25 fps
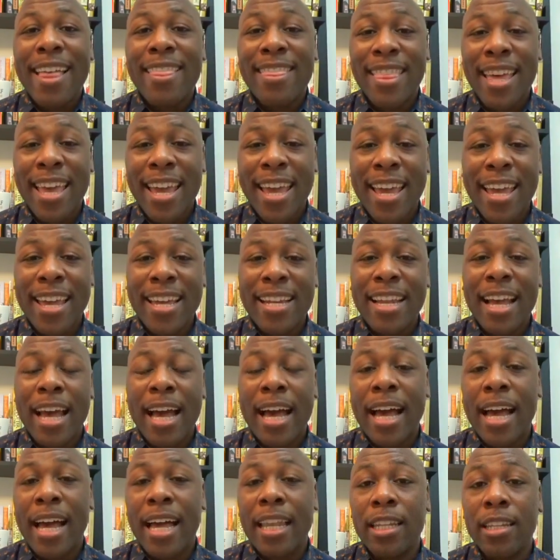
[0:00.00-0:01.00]
then
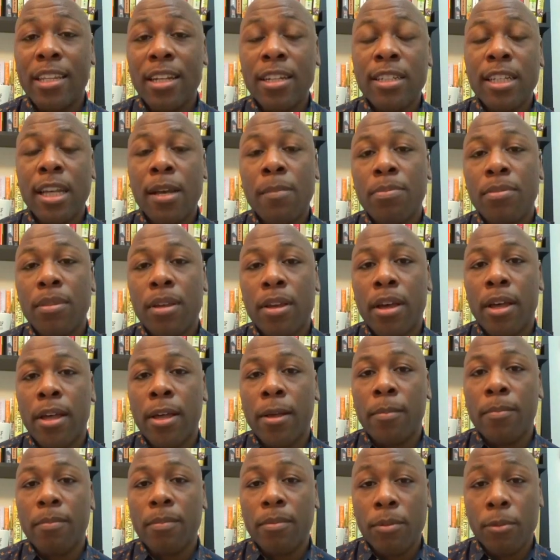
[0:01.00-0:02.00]
I looked up
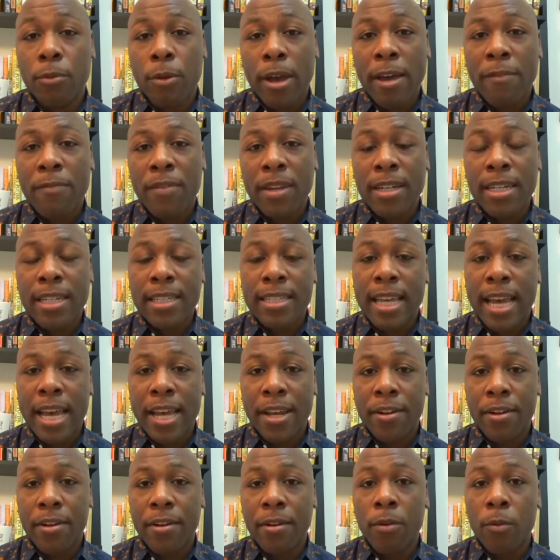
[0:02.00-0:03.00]
the graphic
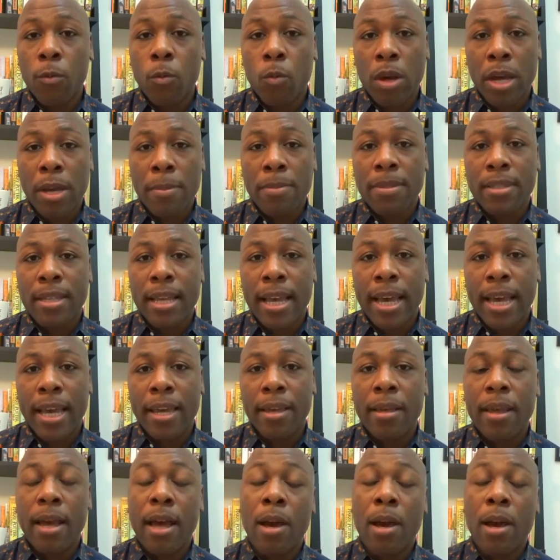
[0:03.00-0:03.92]
designer website.